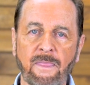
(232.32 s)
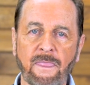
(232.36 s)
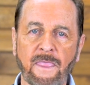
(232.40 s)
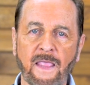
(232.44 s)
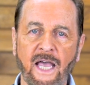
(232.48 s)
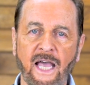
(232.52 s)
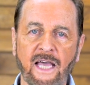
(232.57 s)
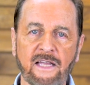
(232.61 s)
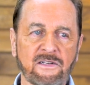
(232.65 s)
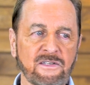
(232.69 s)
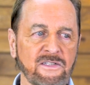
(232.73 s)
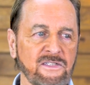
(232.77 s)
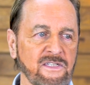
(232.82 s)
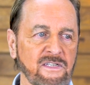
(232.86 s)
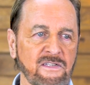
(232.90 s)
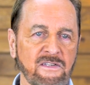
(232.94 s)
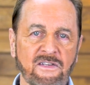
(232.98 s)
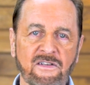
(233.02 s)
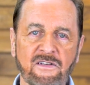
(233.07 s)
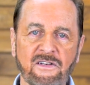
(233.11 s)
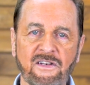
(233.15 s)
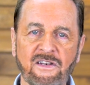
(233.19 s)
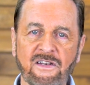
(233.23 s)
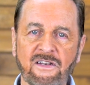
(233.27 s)
And
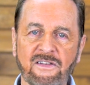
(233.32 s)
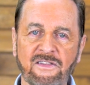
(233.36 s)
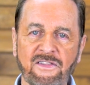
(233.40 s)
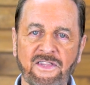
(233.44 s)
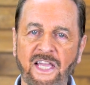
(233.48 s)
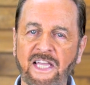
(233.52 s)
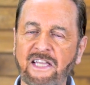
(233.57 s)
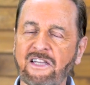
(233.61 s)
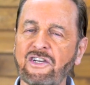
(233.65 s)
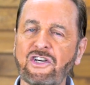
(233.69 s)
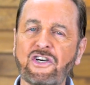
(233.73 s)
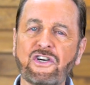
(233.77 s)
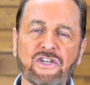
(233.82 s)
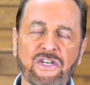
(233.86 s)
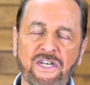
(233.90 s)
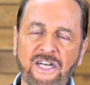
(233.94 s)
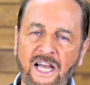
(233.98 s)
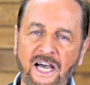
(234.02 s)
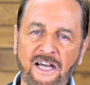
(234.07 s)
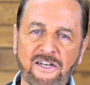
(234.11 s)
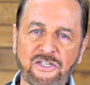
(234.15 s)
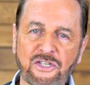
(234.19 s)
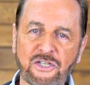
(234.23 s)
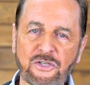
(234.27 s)
they could
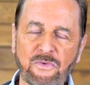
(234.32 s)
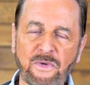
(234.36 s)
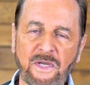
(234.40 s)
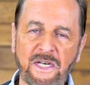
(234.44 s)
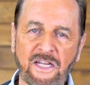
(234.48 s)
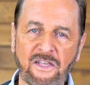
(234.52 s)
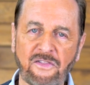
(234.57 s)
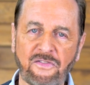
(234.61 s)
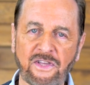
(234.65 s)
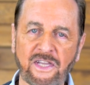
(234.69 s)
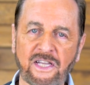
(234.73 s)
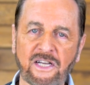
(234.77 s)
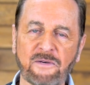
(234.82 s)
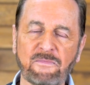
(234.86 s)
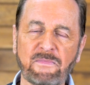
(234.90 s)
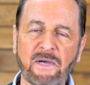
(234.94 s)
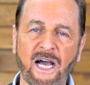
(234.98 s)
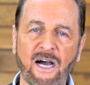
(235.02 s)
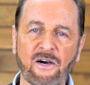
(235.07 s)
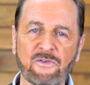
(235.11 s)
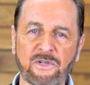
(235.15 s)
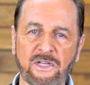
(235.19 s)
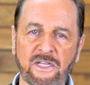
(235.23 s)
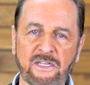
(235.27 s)
not do anything
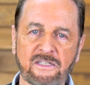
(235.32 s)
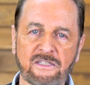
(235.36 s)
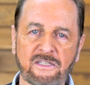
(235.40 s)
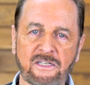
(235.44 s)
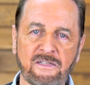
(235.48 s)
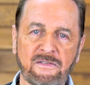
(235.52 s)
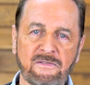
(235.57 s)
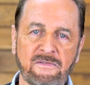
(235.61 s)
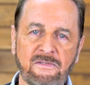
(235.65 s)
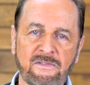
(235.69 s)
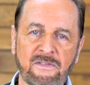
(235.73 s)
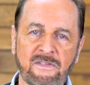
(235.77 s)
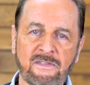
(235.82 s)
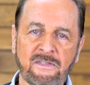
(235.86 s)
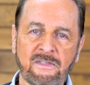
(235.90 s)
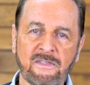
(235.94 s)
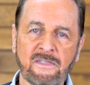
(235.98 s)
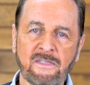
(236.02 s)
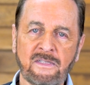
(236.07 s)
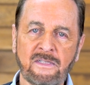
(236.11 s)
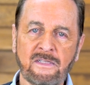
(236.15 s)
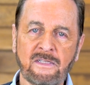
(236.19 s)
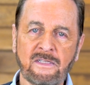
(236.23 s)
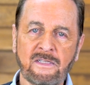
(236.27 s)
about it.
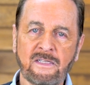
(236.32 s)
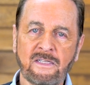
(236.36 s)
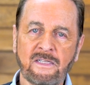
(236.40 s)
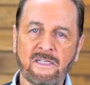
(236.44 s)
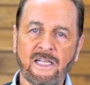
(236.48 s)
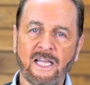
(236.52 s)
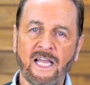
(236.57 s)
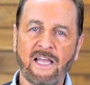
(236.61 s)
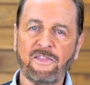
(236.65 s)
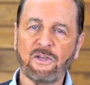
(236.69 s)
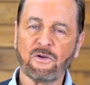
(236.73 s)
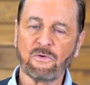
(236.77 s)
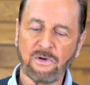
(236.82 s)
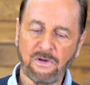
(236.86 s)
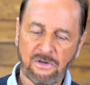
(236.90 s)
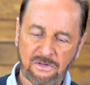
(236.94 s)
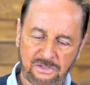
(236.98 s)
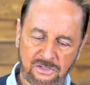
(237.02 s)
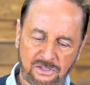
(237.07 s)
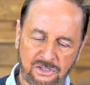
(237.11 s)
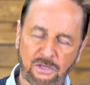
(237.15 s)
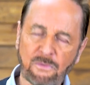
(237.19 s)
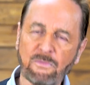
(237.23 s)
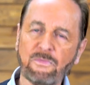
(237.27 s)
And there were
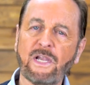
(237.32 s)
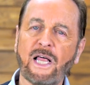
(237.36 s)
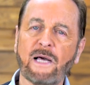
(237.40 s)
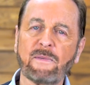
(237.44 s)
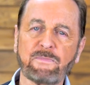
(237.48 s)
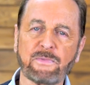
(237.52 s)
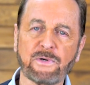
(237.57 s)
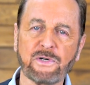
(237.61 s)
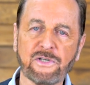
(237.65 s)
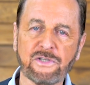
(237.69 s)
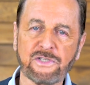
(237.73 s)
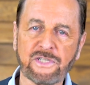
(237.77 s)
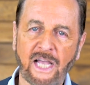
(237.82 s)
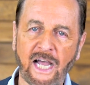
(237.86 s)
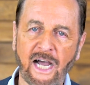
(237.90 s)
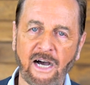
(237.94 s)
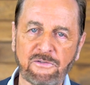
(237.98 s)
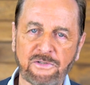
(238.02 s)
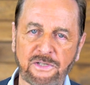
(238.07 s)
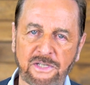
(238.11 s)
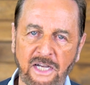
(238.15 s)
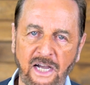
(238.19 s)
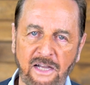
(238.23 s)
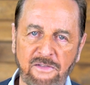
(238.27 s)
some lepers
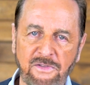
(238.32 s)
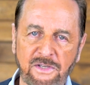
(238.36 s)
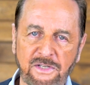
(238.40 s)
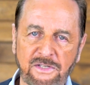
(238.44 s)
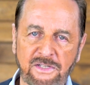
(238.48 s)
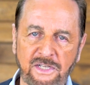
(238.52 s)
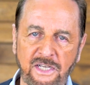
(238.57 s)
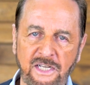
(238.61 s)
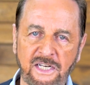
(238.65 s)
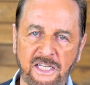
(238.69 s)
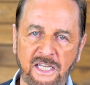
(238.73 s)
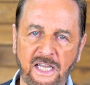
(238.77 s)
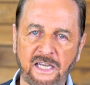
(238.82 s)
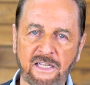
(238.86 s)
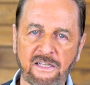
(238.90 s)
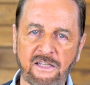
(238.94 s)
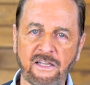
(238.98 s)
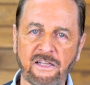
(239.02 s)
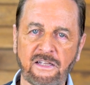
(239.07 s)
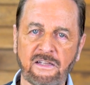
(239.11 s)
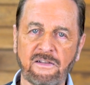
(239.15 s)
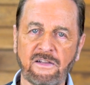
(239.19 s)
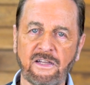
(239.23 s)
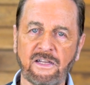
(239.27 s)
outside the city,
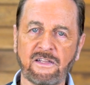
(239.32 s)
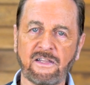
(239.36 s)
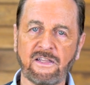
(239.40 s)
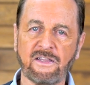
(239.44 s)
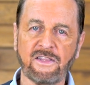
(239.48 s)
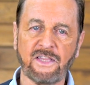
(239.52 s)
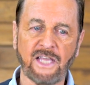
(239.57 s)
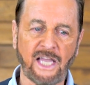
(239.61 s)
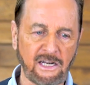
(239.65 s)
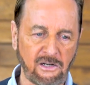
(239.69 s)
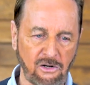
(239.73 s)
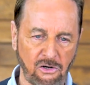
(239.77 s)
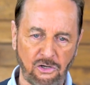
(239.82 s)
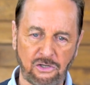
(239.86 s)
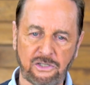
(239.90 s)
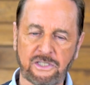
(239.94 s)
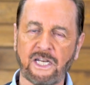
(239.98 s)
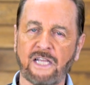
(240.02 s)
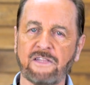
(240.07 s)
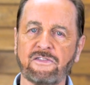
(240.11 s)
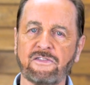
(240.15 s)
and they looked at